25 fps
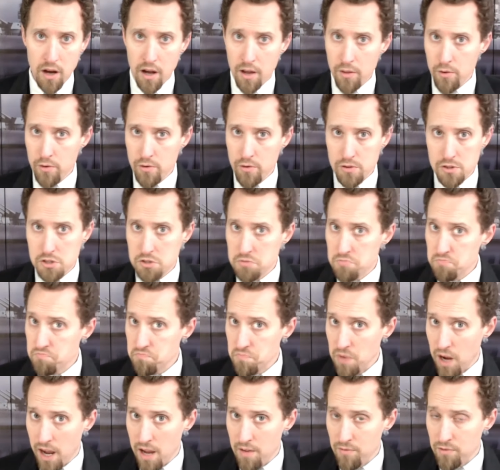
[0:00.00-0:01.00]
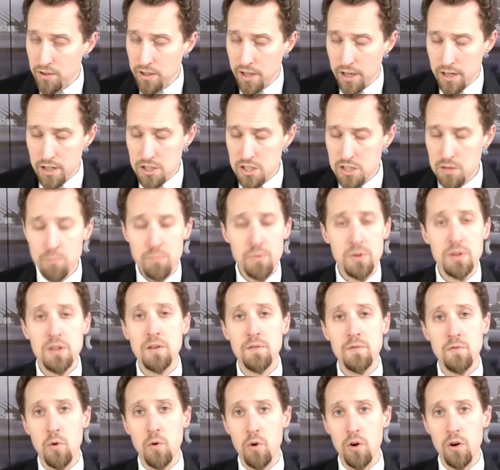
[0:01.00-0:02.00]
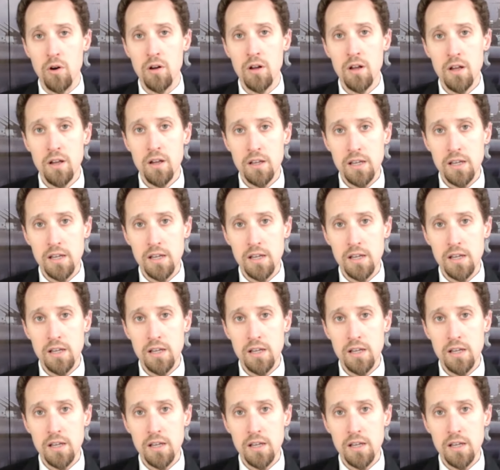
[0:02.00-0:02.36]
Others I have a lot of sympathy for